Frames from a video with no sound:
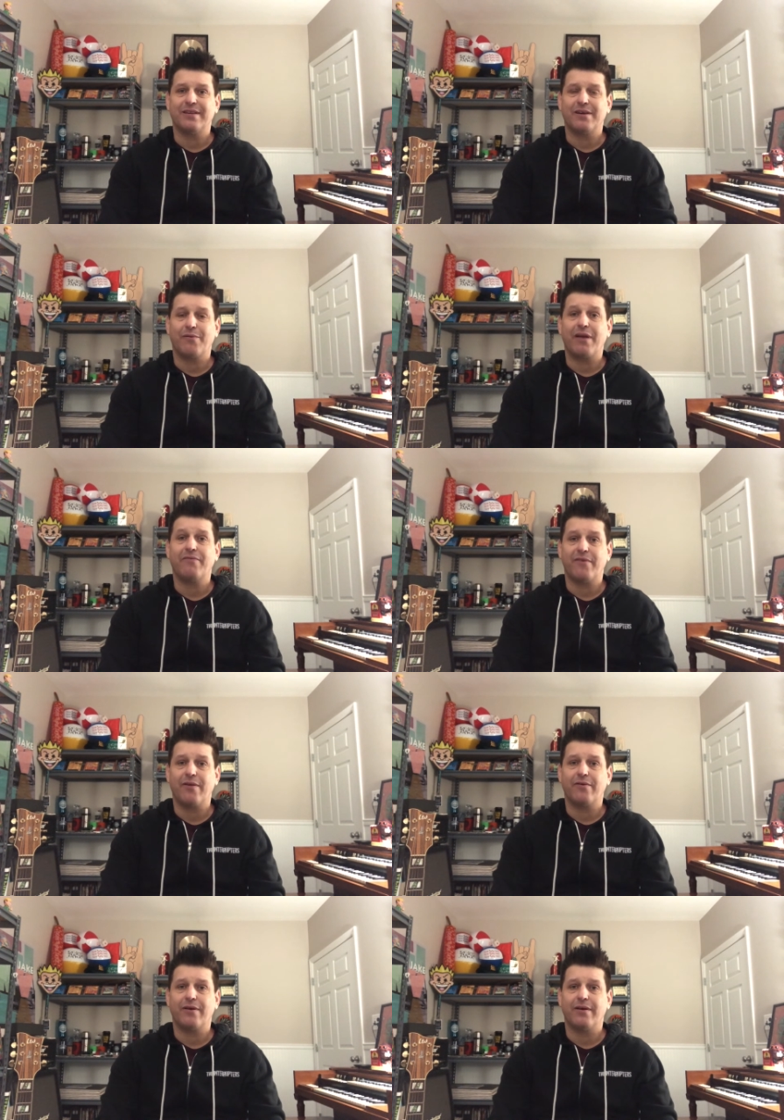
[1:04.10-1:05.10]
uh,
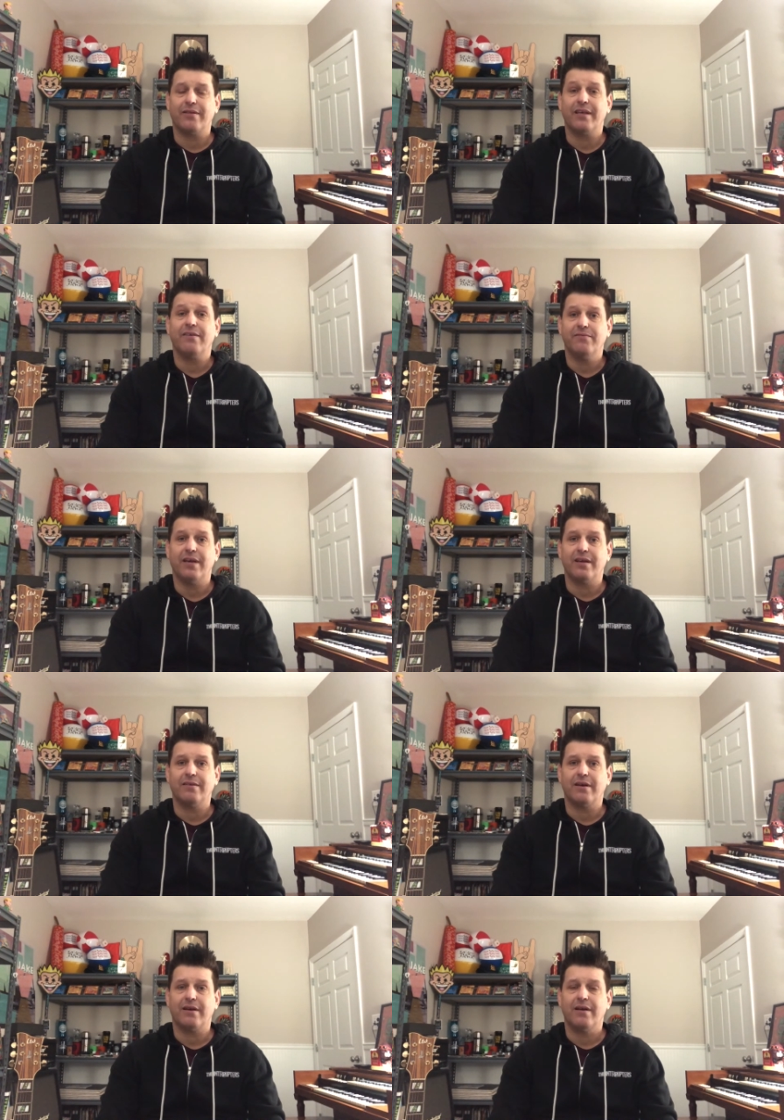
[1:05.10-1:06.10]
grandfather uh, lived
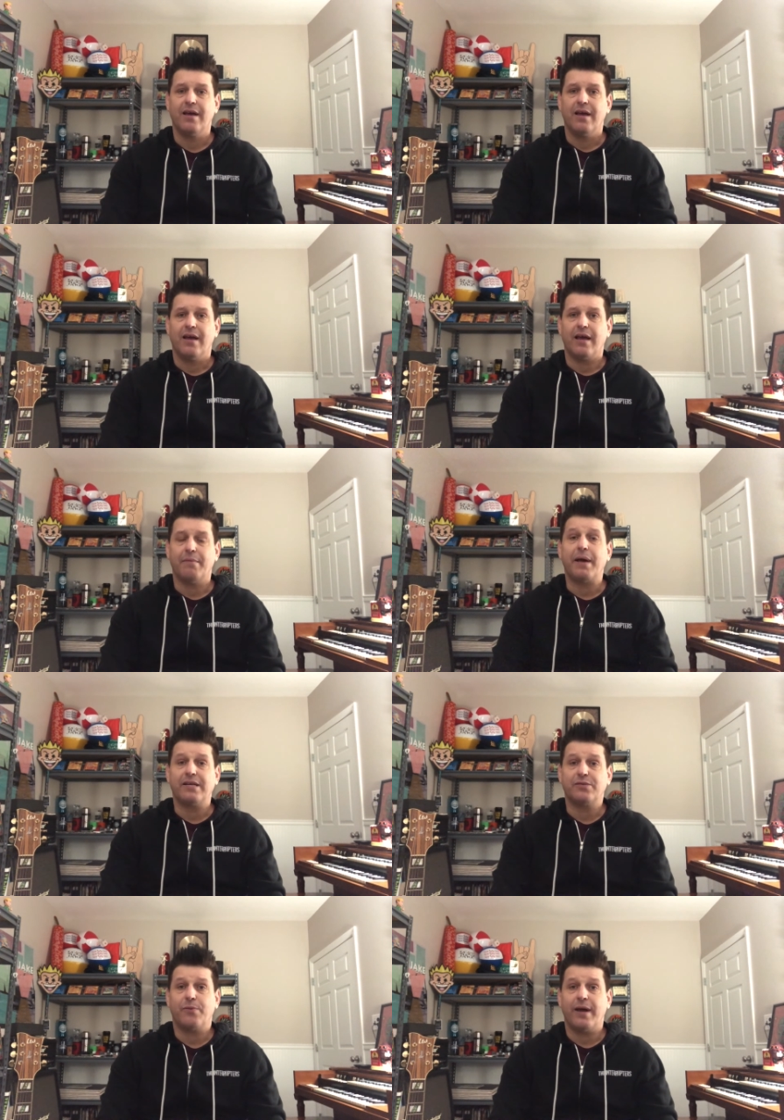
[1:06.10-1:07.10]
and uh, and
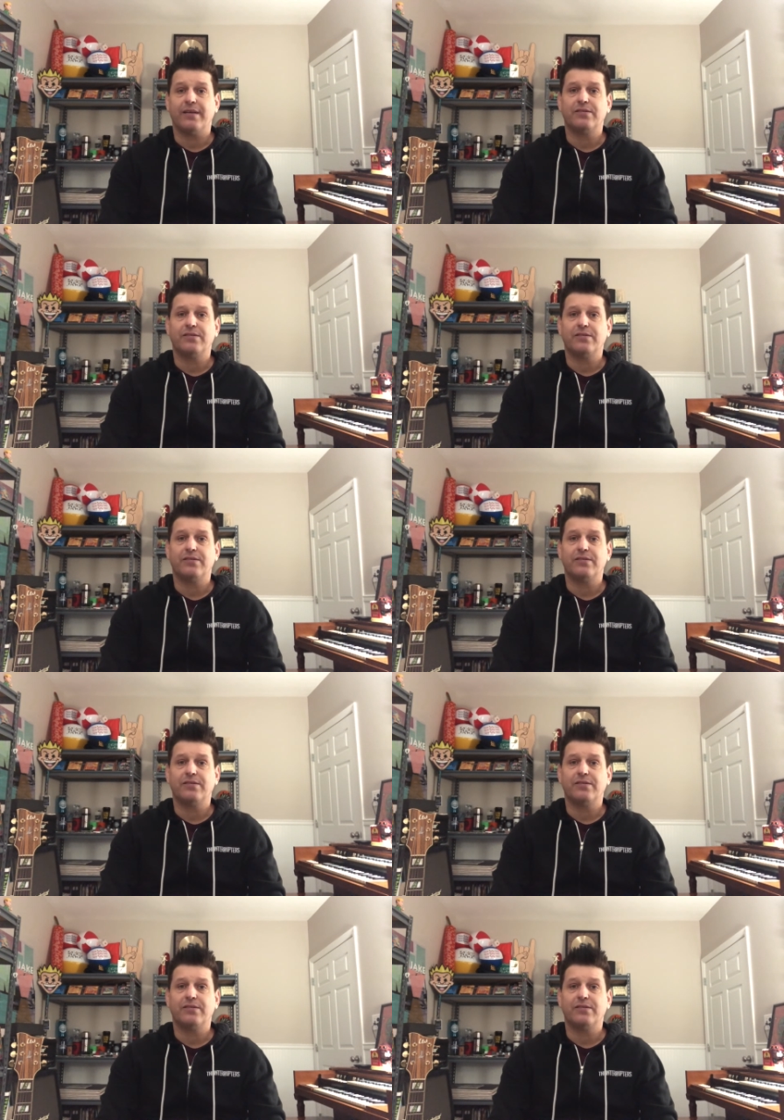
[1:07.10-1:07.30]
passed away.